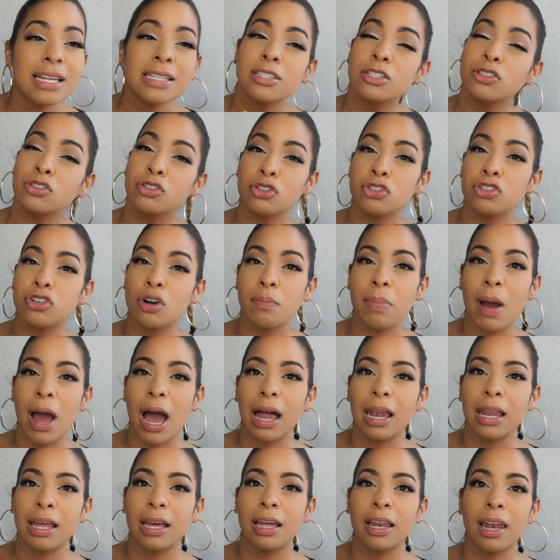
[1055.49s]
It's a neutral
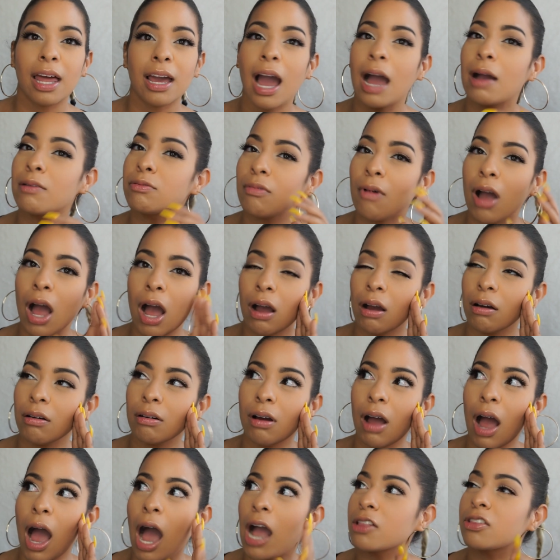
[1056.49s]
palette. Like,
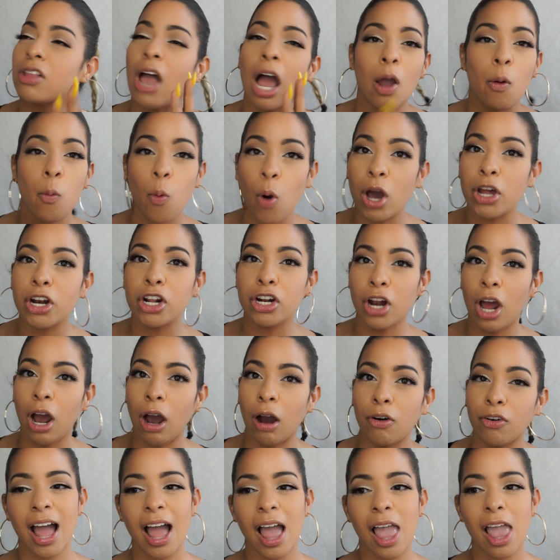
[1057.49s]
I want to
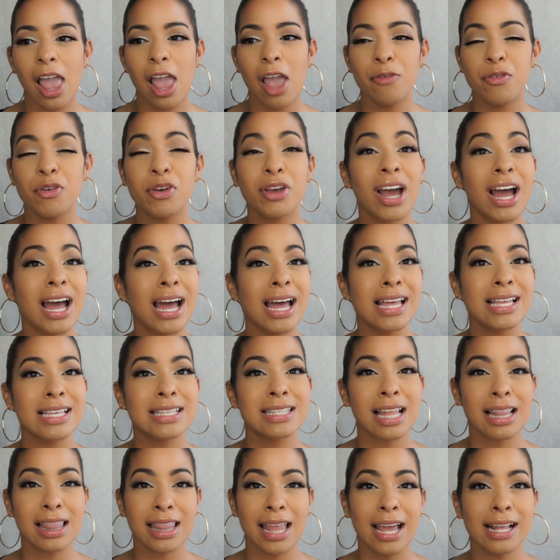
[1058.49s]
know. If you guys
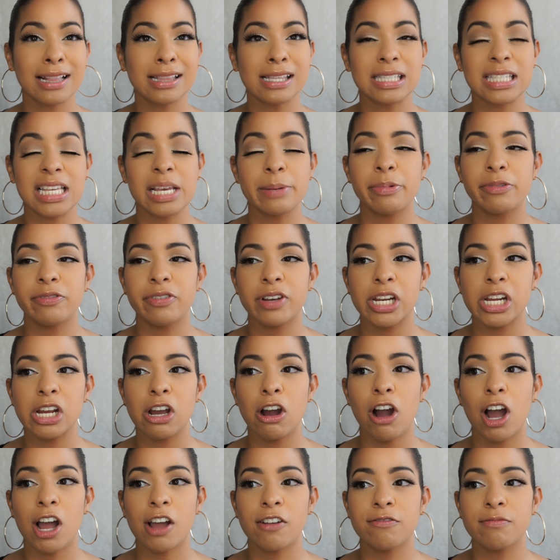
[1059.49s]
like this type of
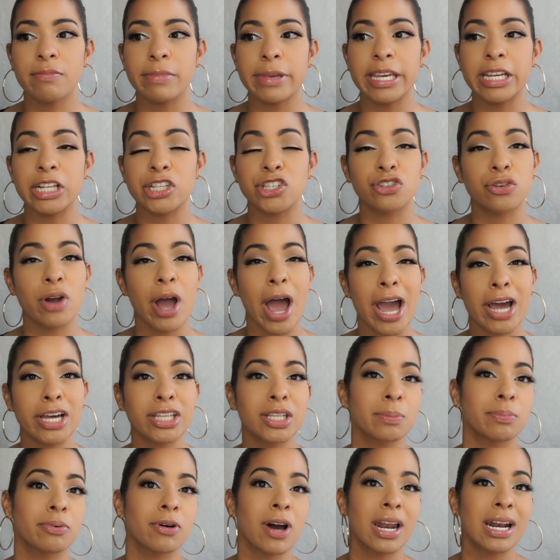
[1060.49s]
video of me trying on
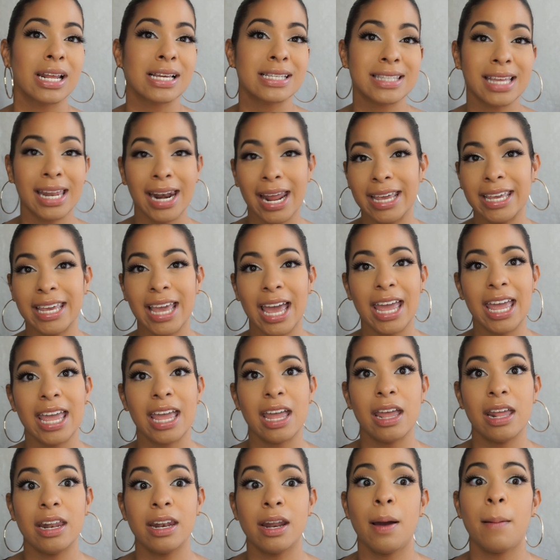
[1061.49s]
the products that I get
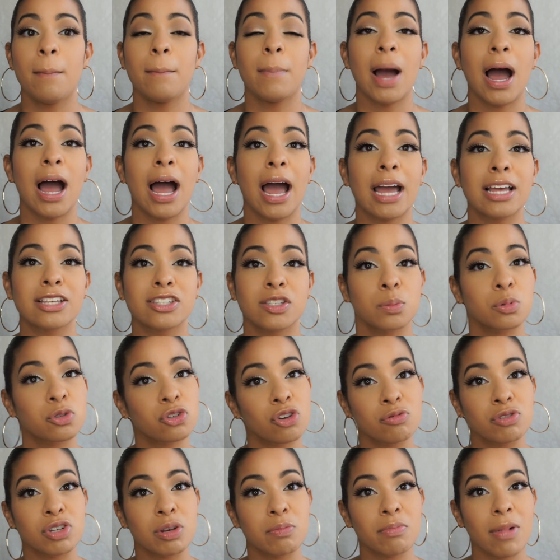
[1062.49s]
in my
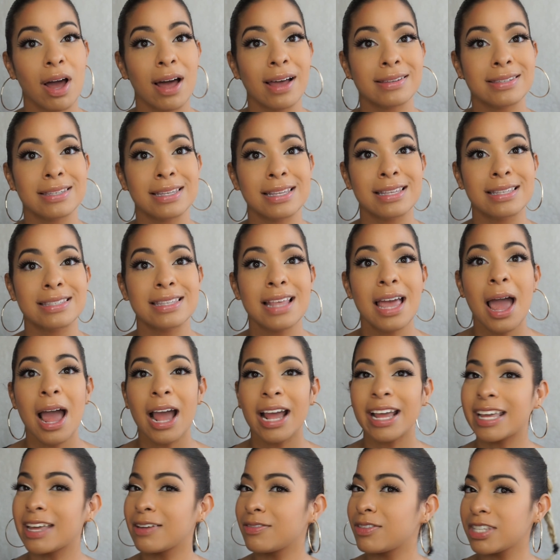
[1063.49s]
subscription boxes,
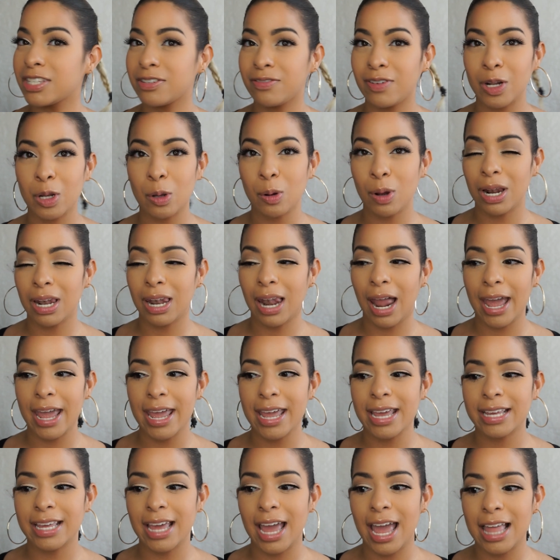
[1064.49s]
give this video a
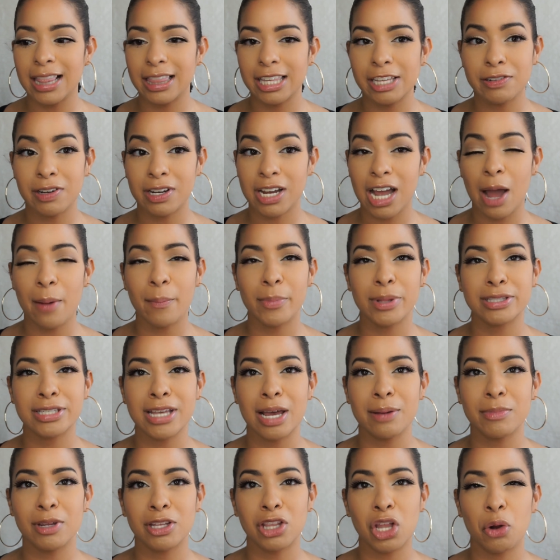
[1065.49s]
like and leave a comment
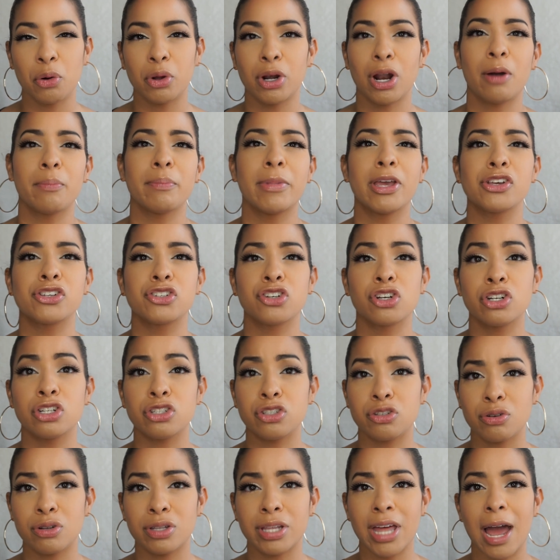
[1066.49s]
down below, and I'll make sure to
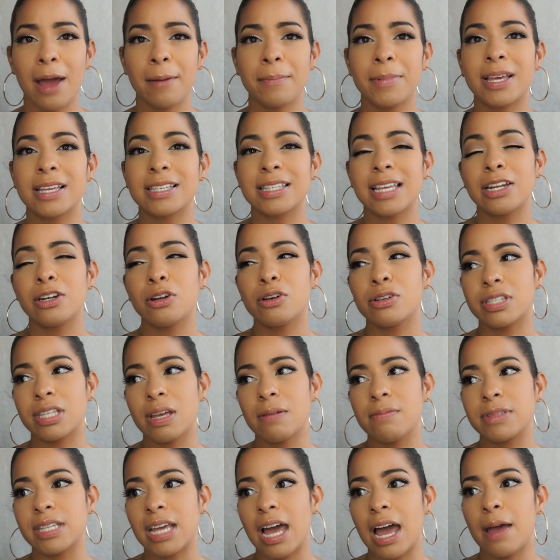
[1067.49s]
do that, because I know
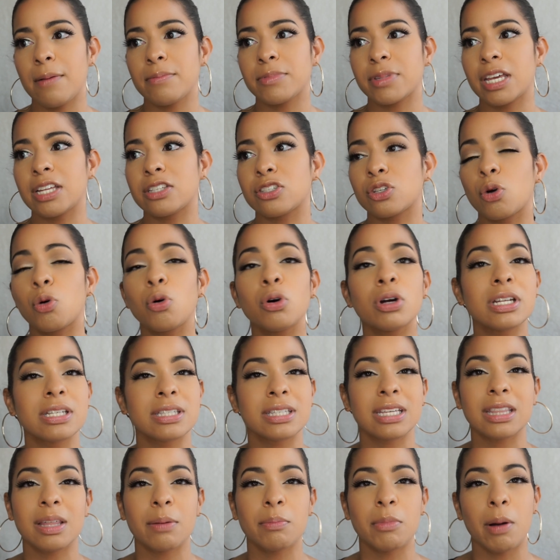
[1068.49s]
sometimes it's cool to
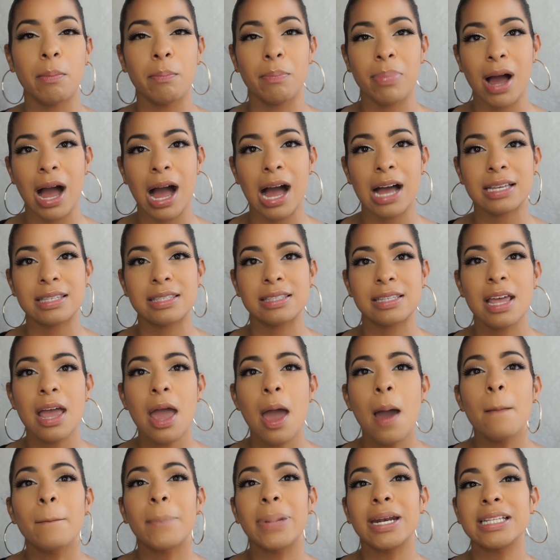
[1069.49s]
see them unboxed,
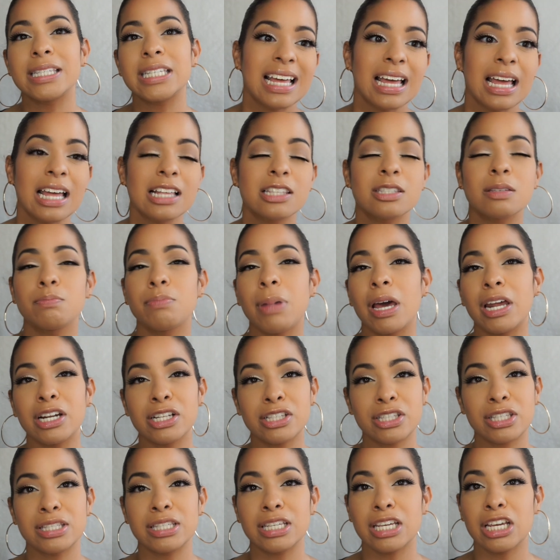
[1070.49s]
but it's better
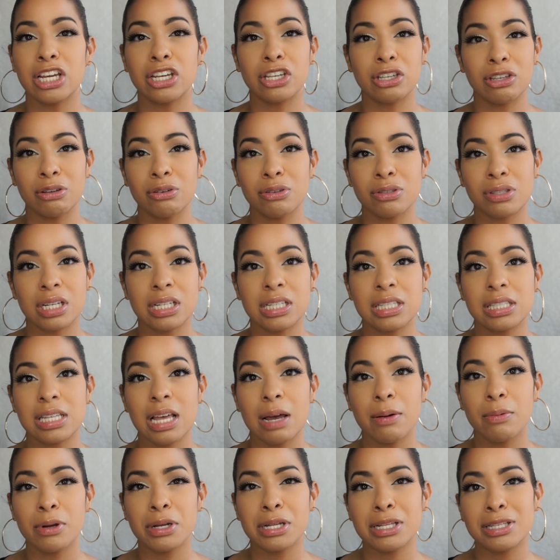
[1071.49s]
to see it used on
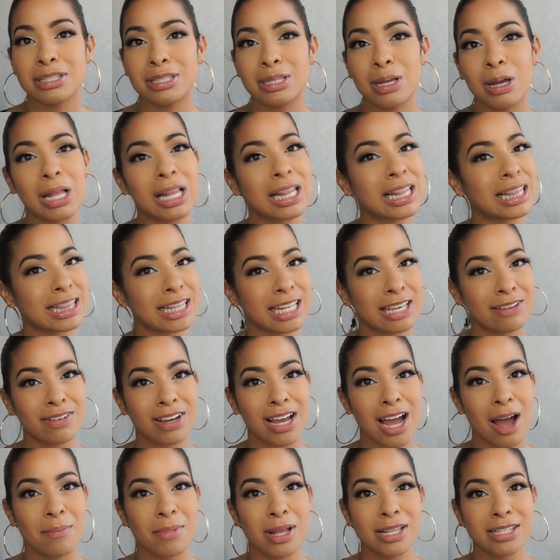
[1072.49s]
someone. So leave a
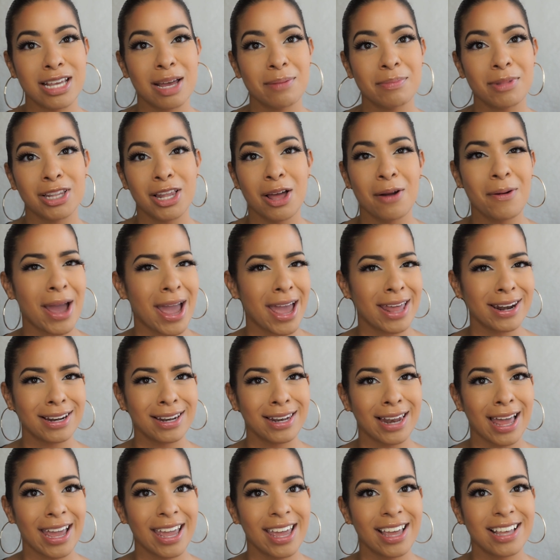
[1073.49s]
comment down below and a
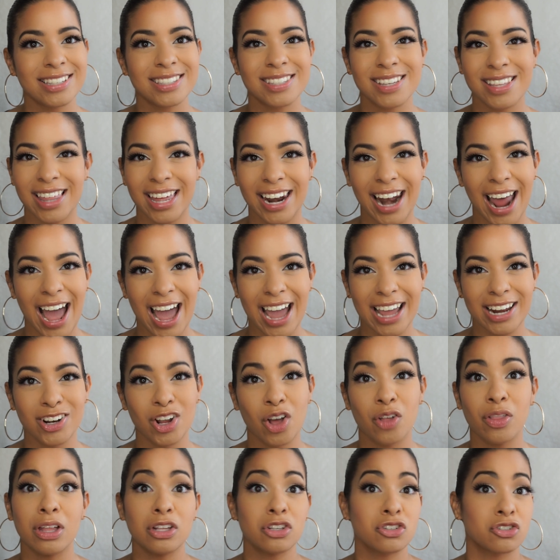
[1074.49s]
like so that I
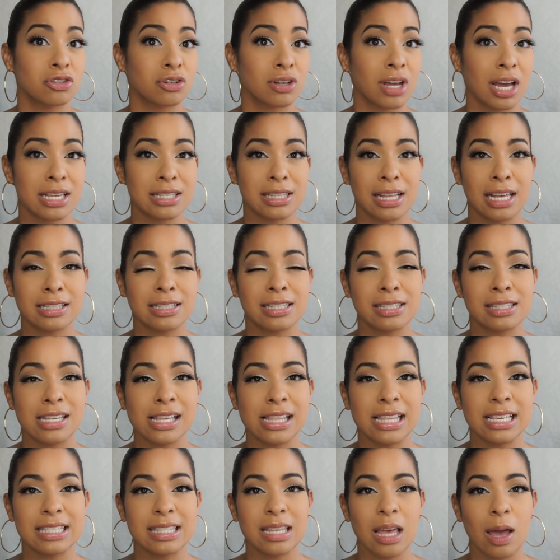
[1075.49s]
know that you guys like to see
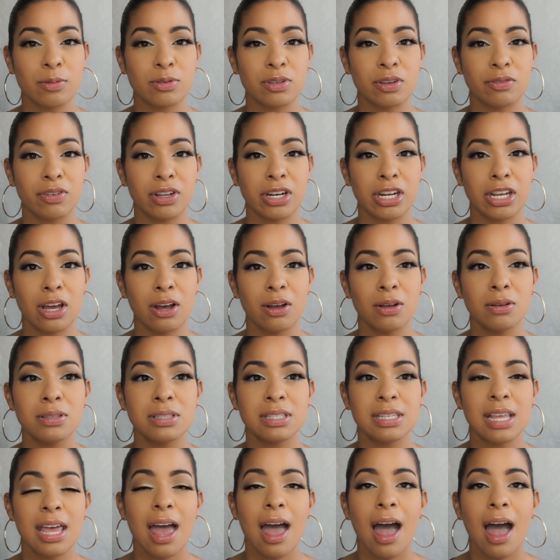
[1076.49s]
these types of videos.